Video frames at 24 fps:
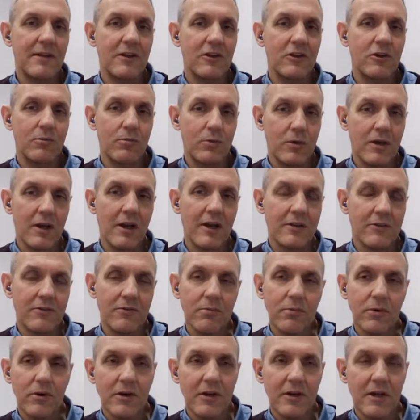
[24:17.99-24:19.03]
that you would like
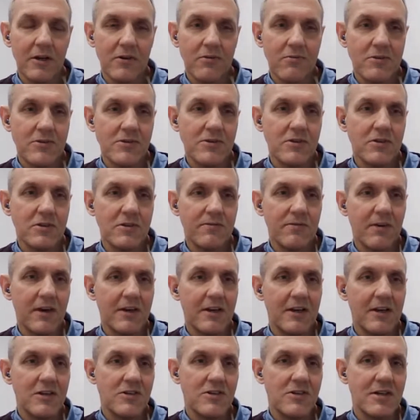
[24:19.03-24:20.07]
to work under a
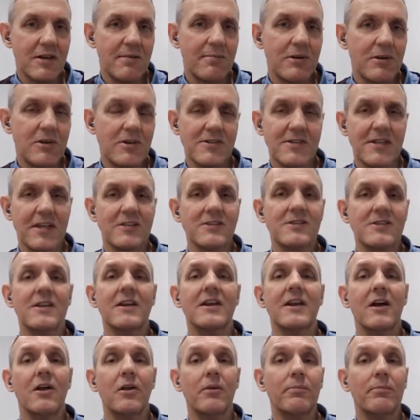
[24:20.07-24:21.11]
certified engineer, because that's
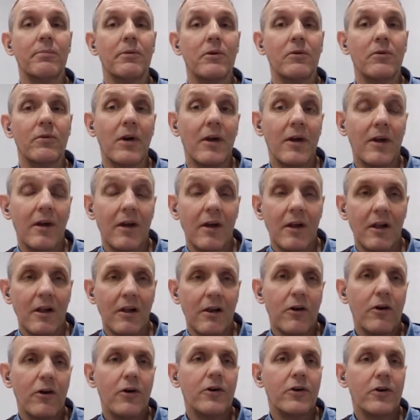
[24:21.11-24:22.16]
going to help you
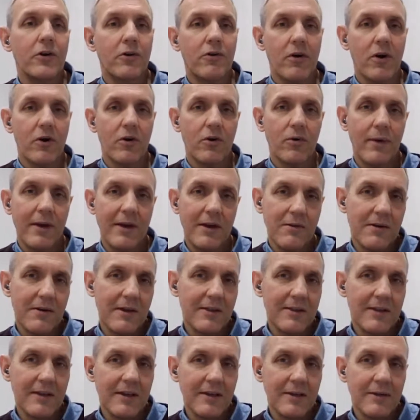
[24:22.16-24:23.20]
learn and grow quicker, I
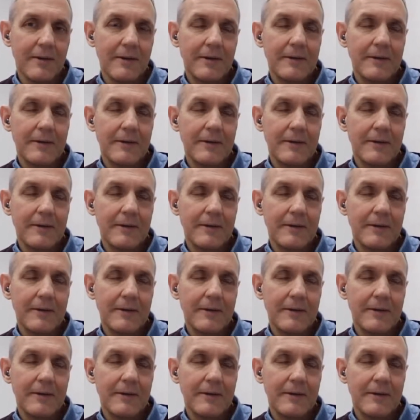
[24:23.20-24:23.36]
think.